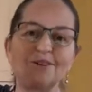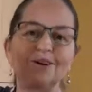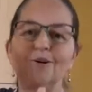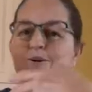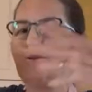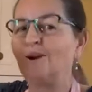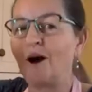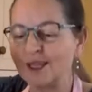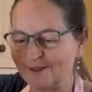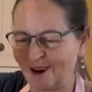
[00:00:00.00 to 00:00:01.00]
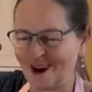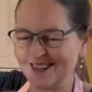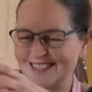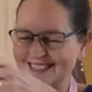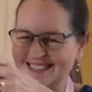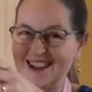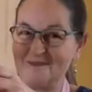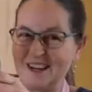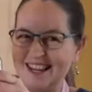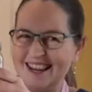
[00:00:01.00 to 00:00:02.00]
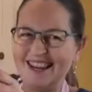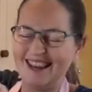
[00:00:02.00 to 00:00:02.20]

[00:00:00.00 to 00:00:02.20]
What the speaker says: oh, lots of hearts, lovely.